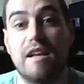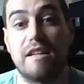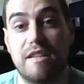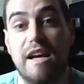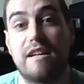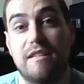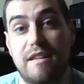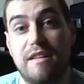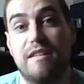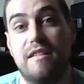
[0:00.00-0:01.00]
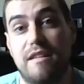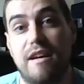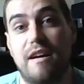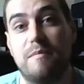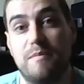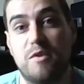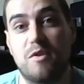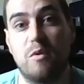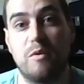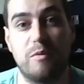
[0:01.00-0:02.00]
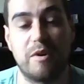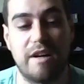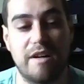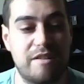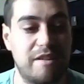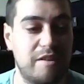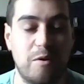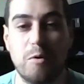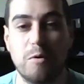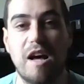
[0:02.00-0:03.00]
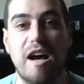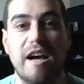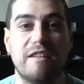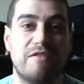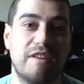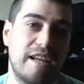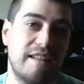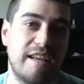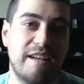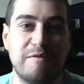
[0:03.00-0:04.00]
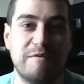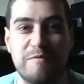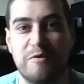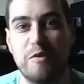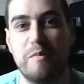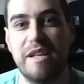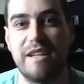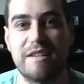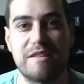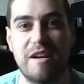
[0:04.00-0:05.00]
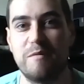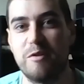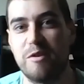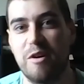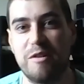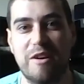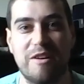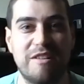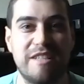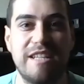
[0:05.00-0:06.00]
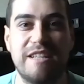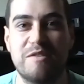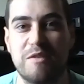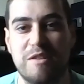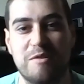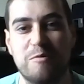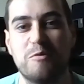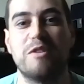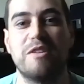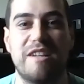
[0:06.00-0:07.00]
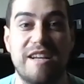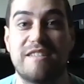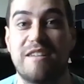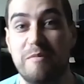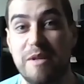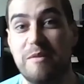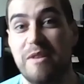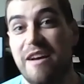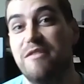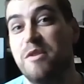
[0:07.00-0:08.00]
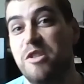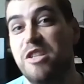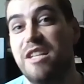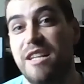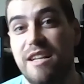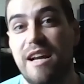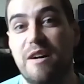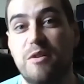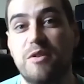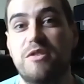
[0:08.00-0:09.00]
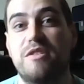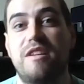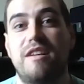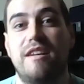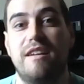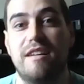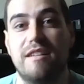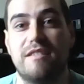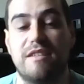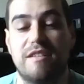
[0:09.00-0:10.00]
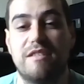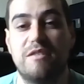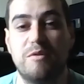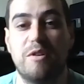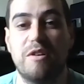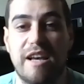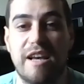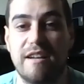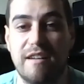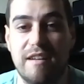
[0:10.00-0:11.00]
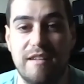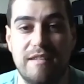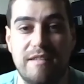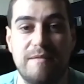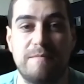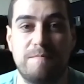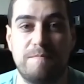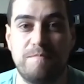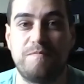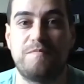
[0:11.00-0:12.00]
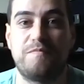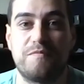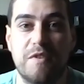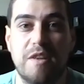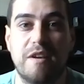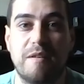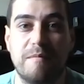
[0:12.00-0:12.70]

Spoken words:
Exactly. Yeah. So we kind of see the whole line of it. And then for me, because I'm doing all the R&D, it's really nice that I'll be able to have the machine in-house to do all that. Yeah.